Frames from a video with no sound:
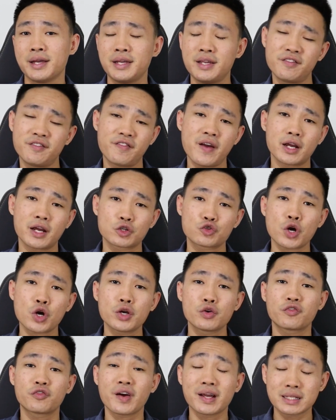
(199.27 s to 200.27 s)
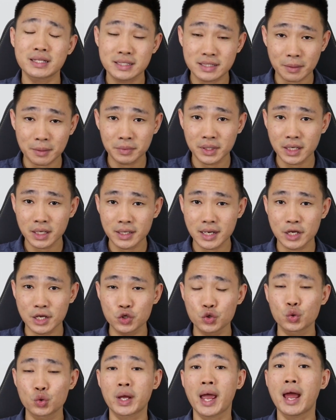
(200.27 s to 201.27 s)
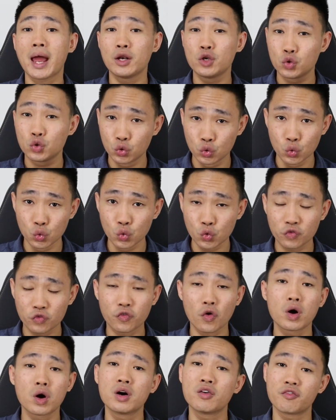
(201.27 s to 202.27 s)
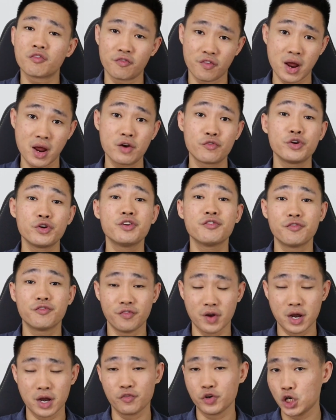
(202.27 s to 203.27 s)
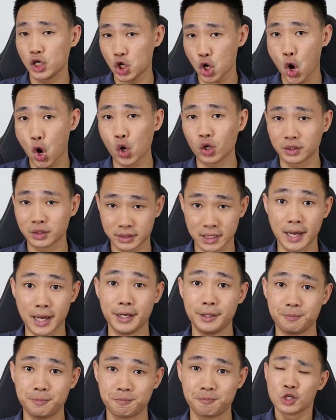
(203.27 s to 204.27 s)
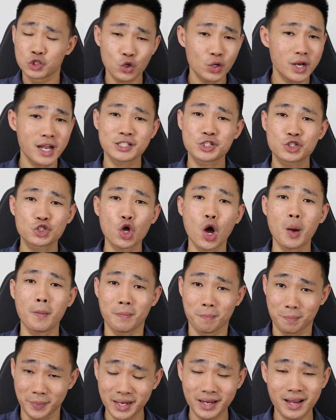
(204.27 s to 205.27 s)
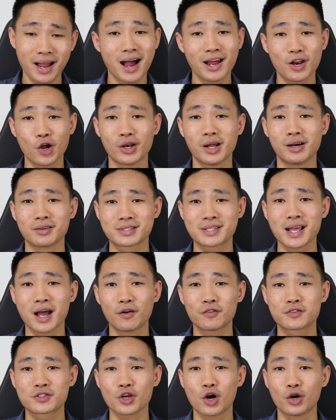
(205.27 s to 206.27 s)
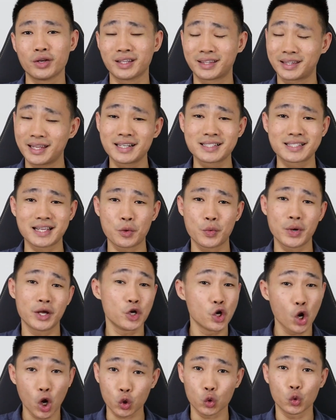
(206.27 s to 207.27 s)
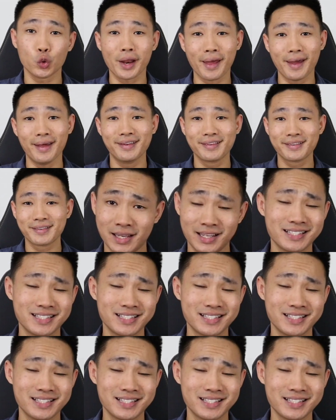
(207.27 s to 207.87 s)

In fact, try to find something that you can do for a very, very long time. So let's stop being hard on ourselves on the things that we are not good at.